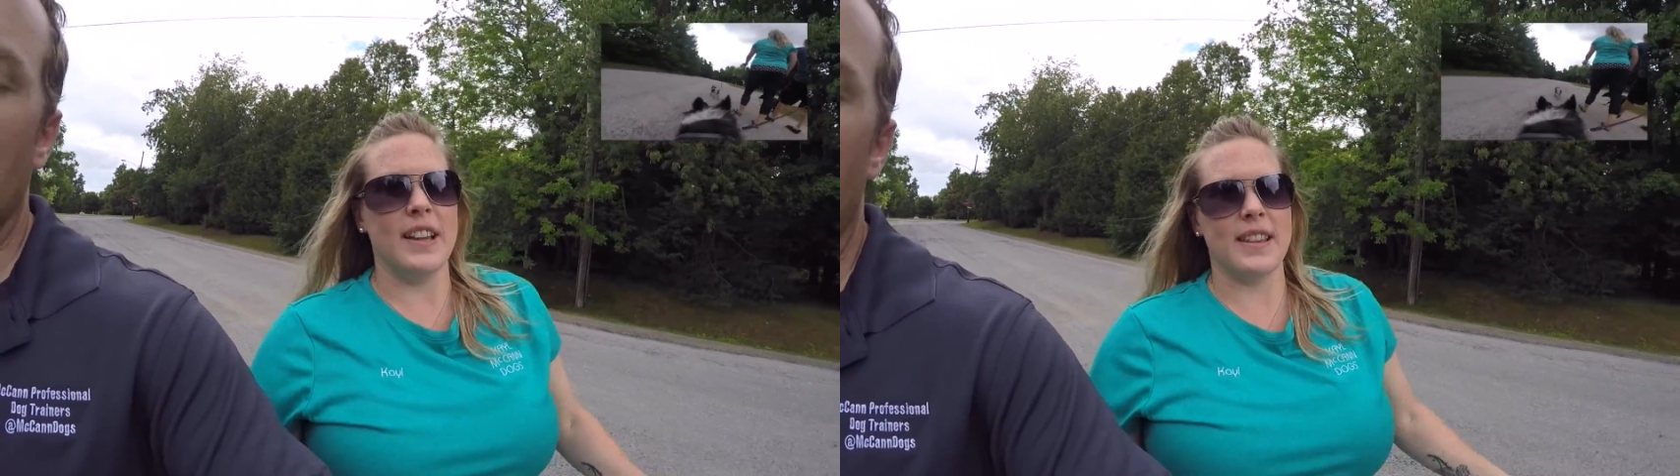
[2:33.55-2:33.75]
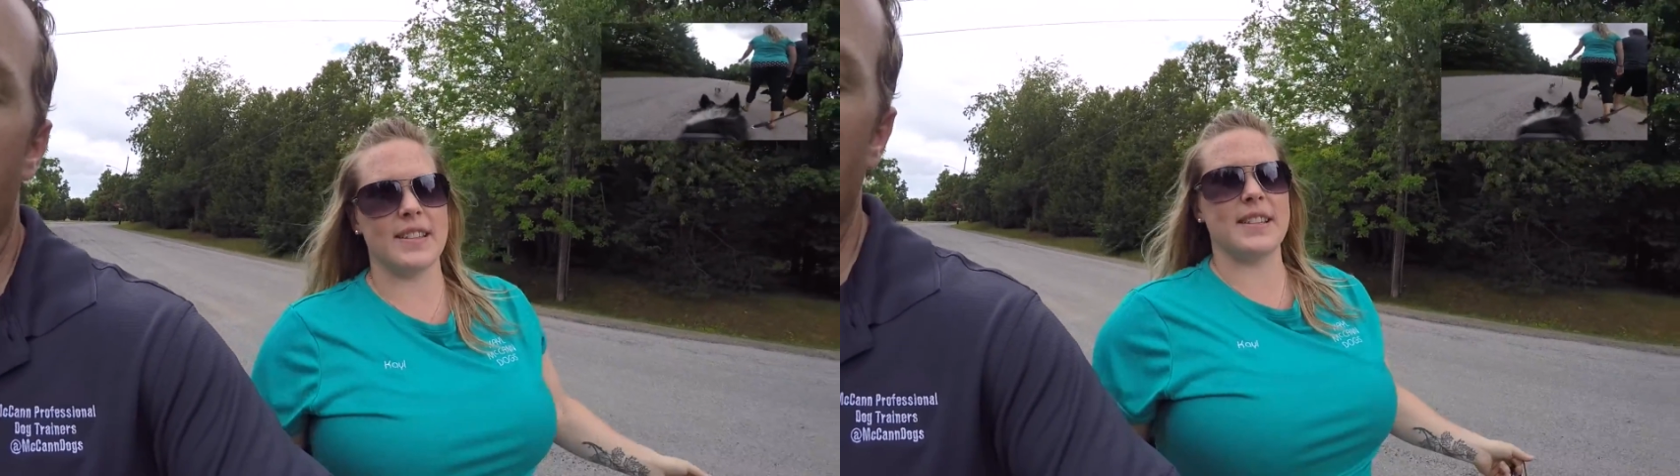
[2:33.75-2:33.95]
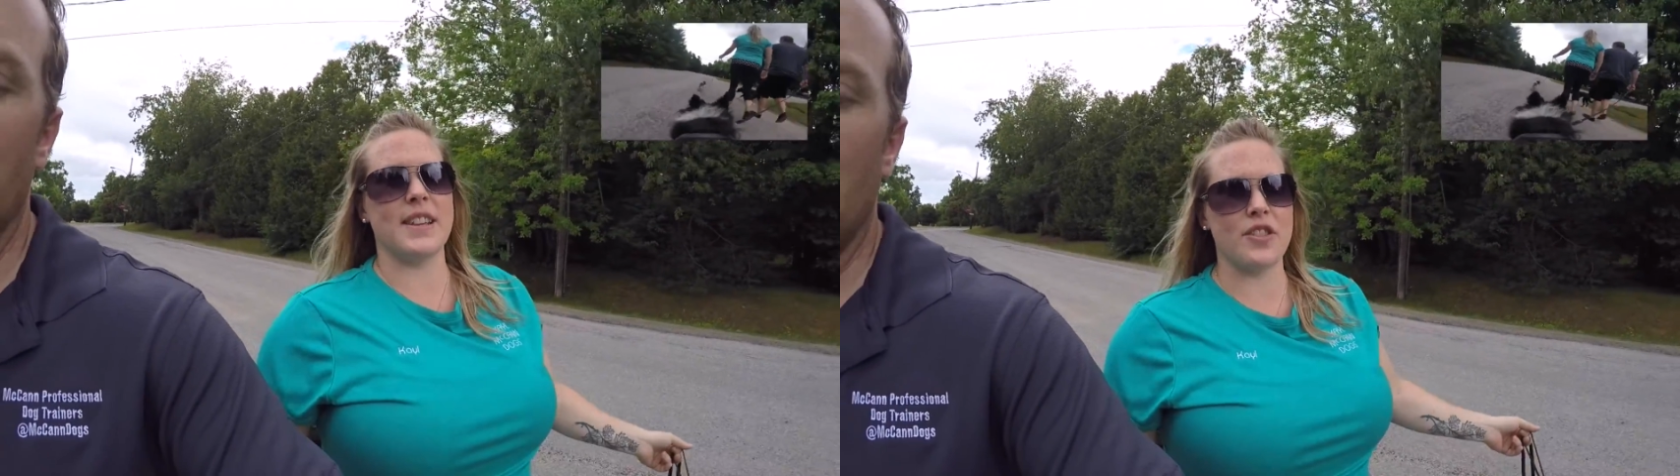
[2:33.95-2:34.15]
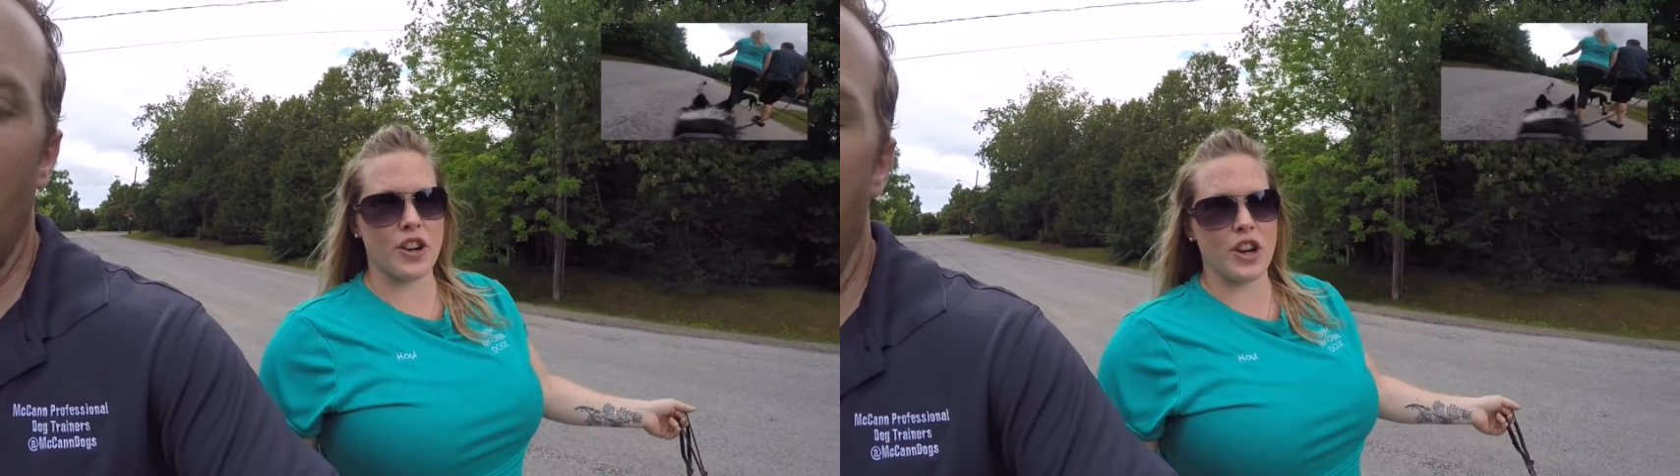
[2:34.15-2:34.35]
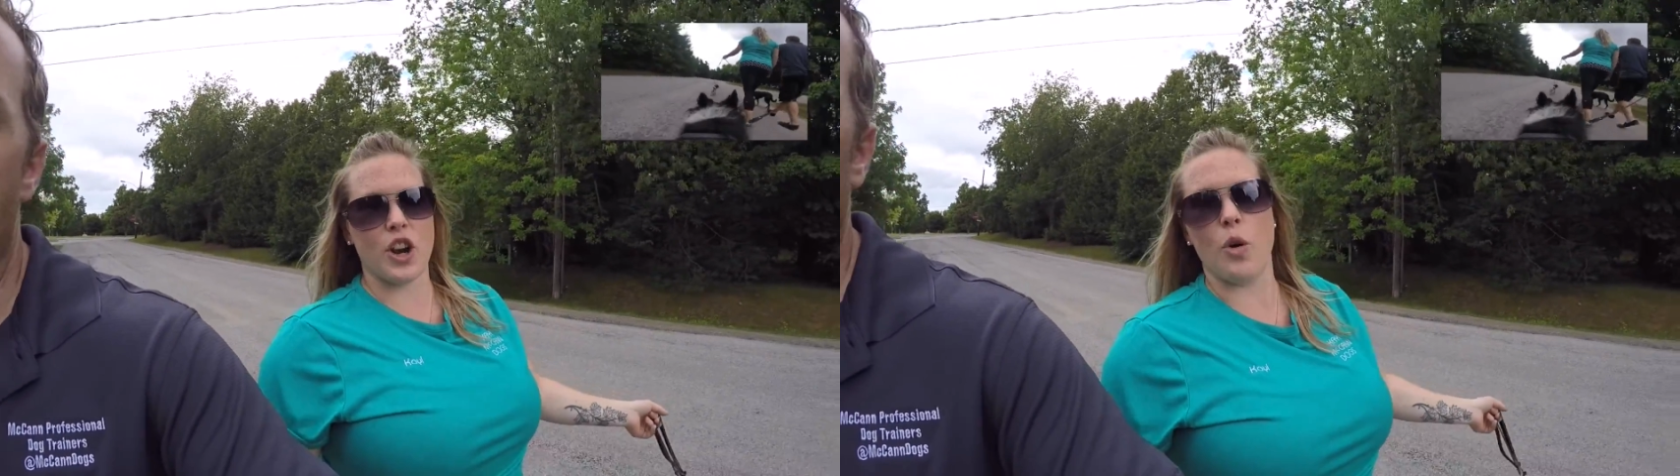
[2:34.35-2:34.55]
this is either
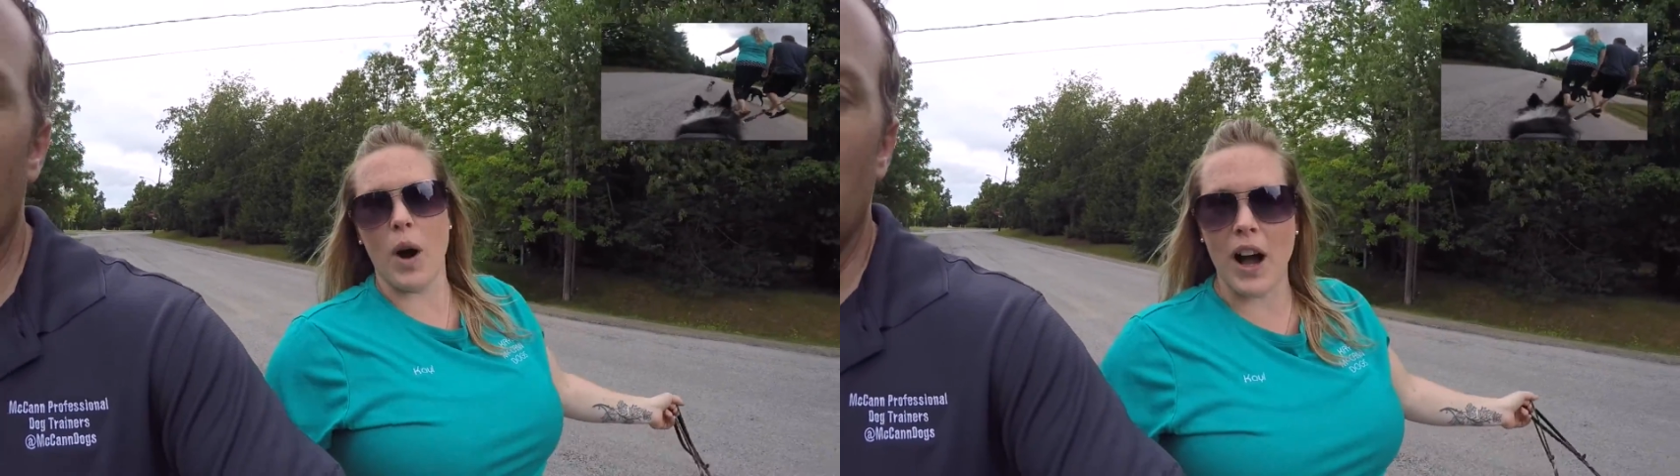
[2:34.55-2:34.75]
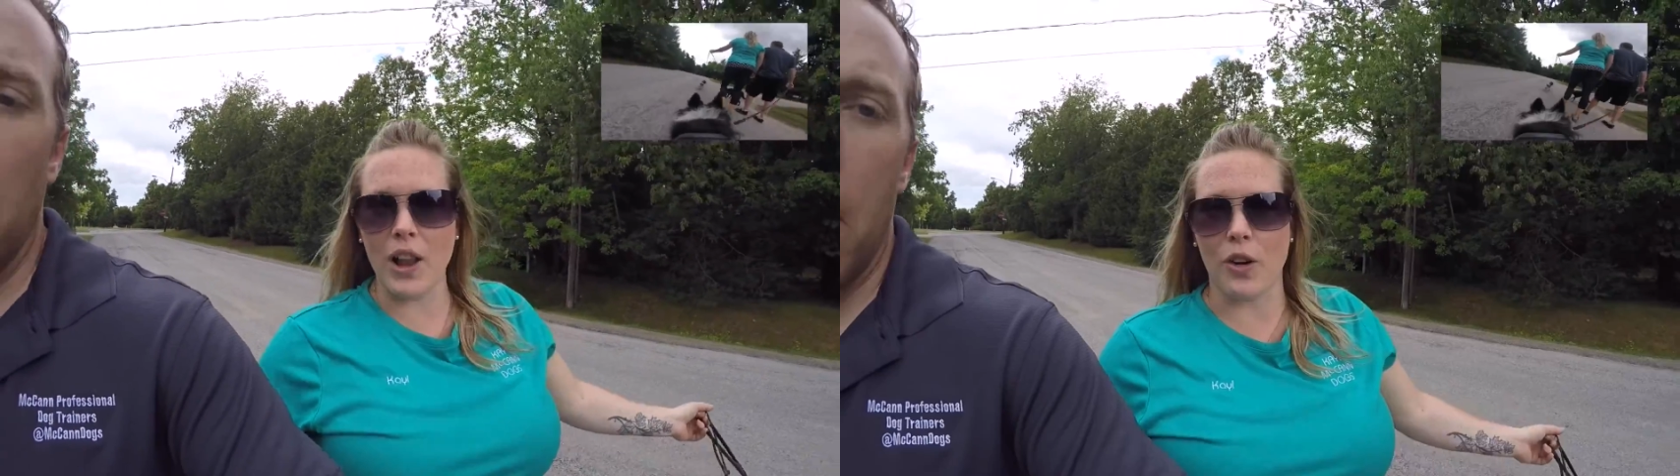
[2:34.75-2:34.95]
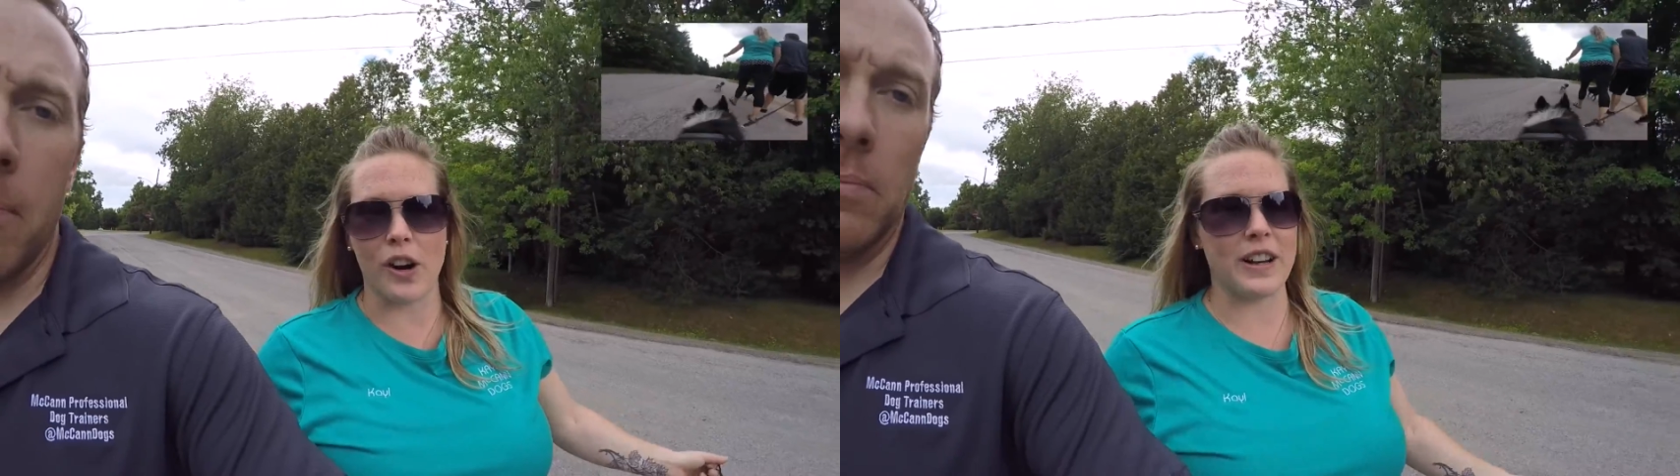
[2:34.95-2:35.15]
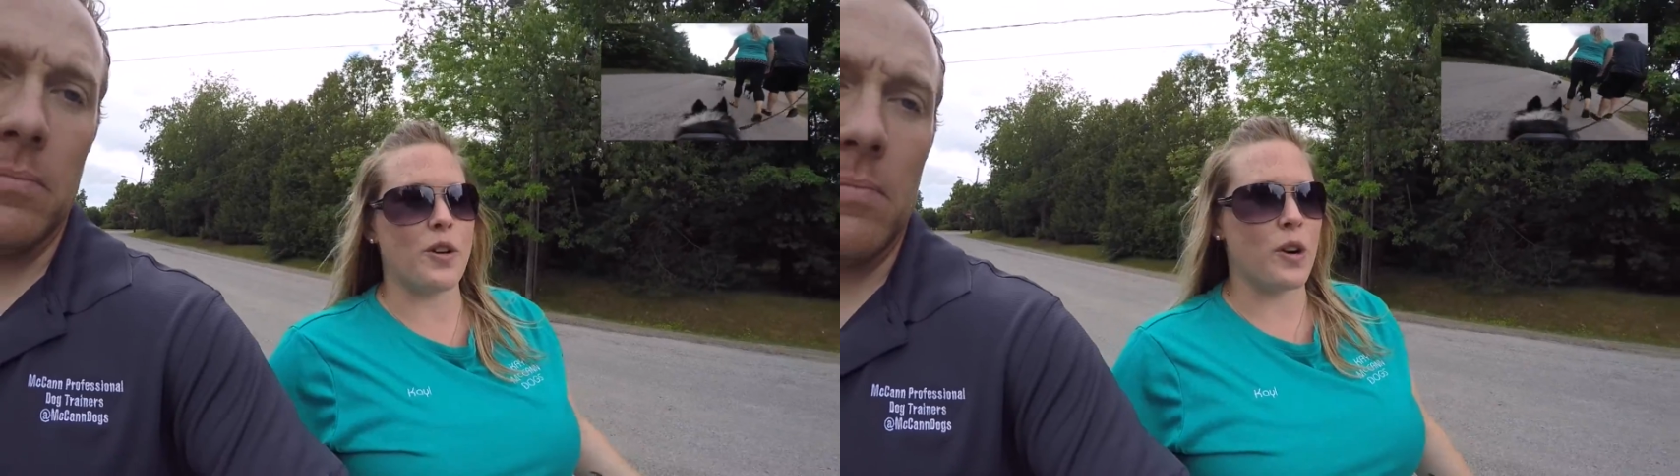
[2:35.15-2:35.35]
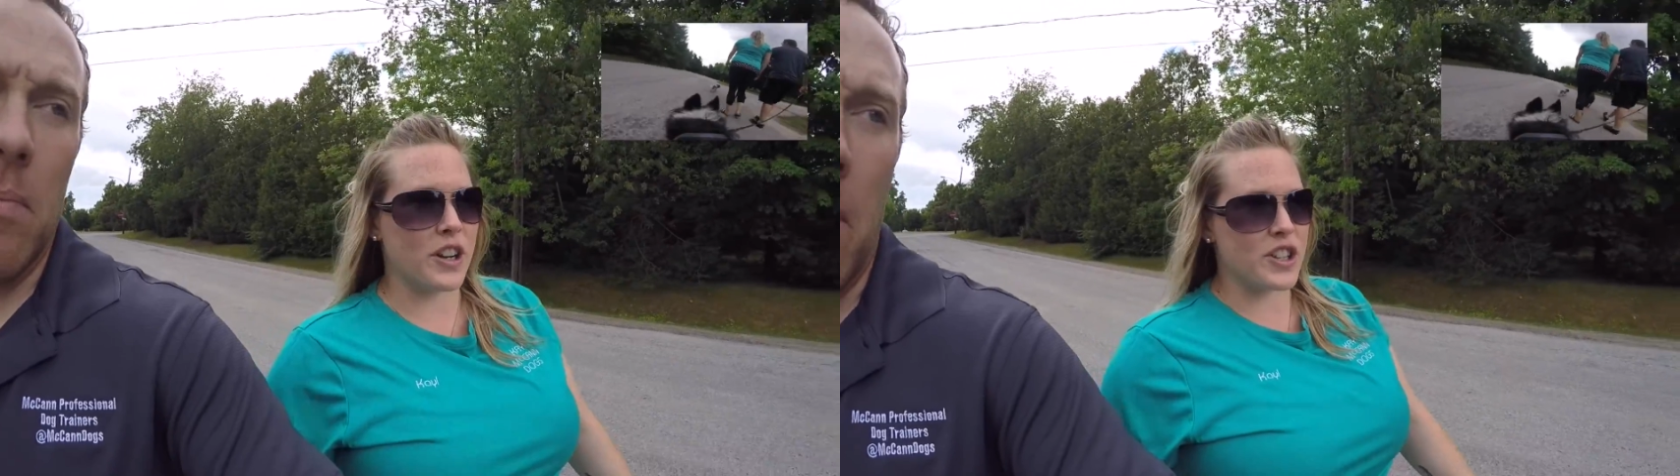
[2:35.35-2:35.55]
going to go well
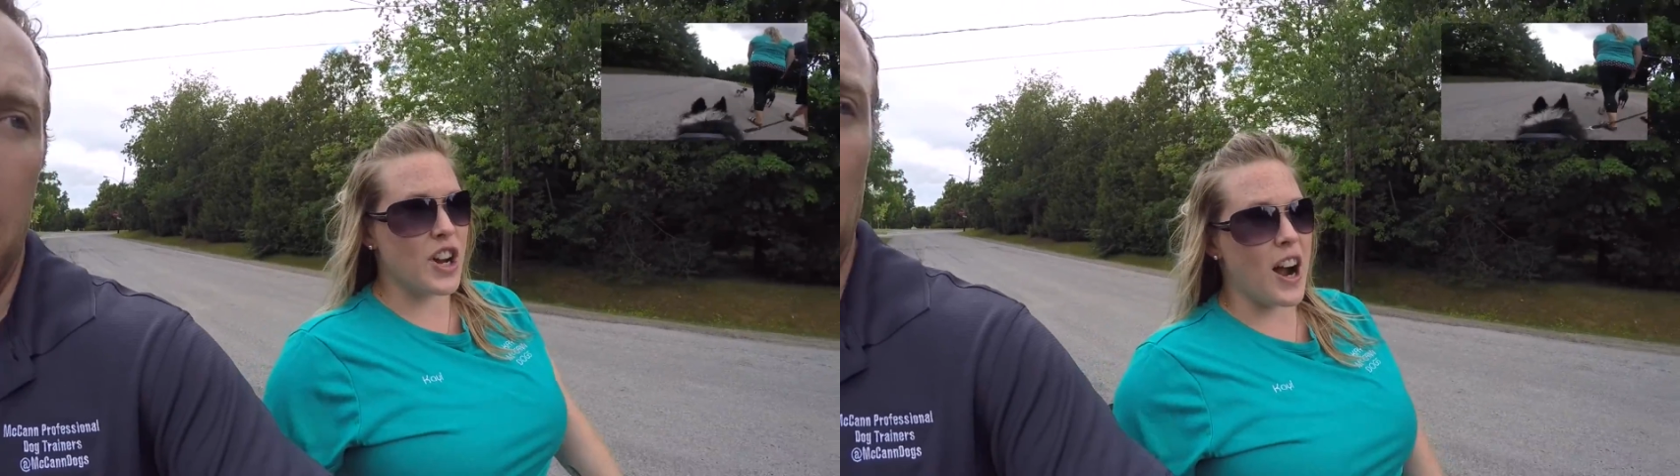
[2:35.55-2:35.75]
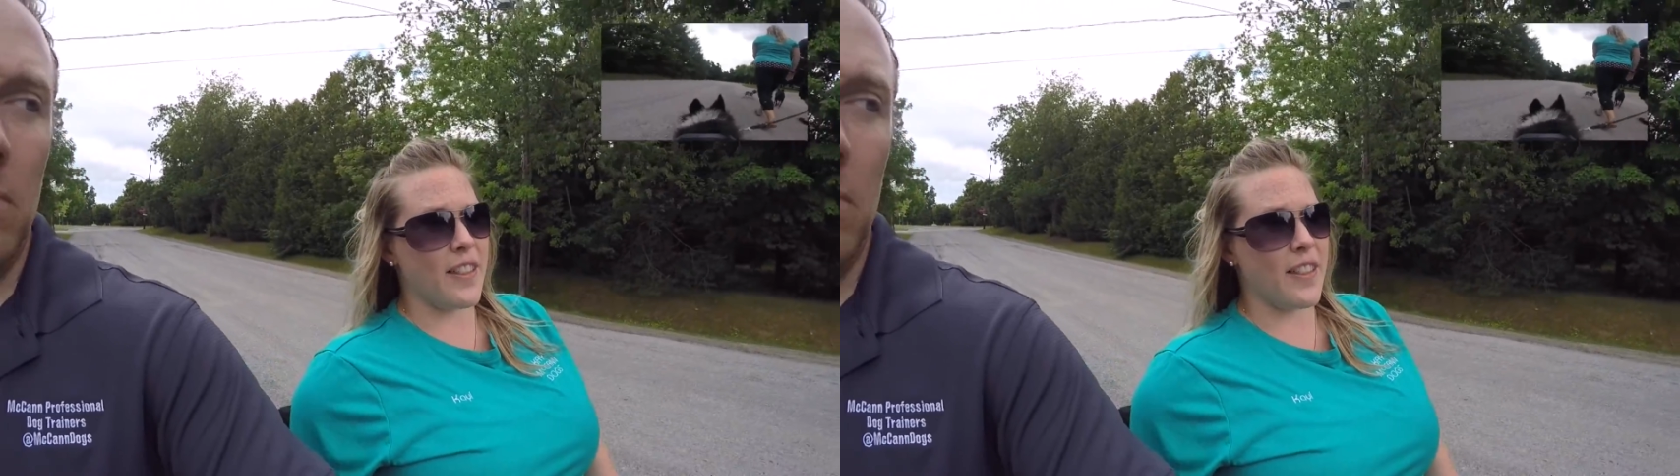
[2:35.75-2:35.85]
or it's not.